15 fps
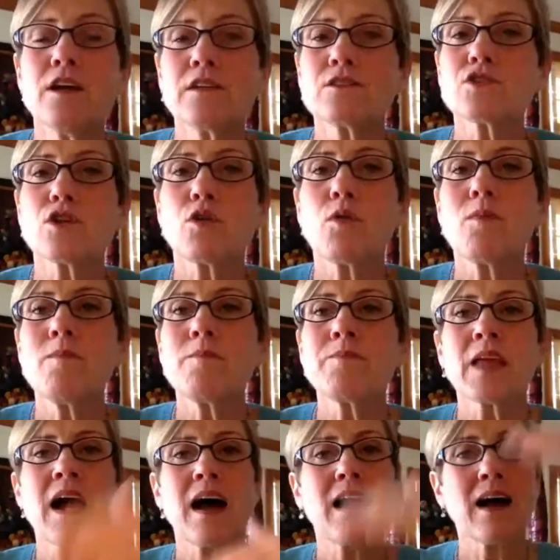So
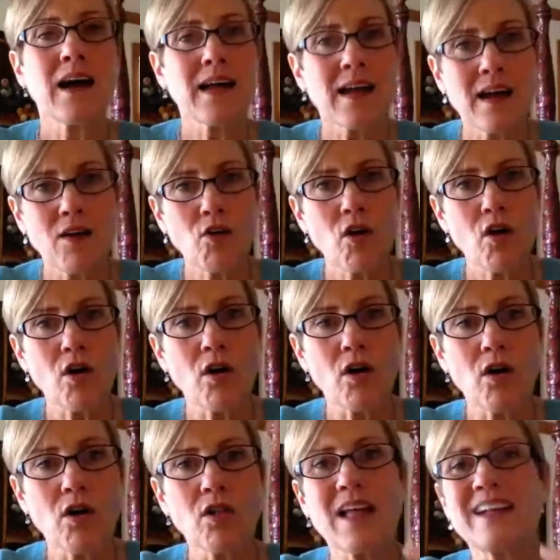high alcohol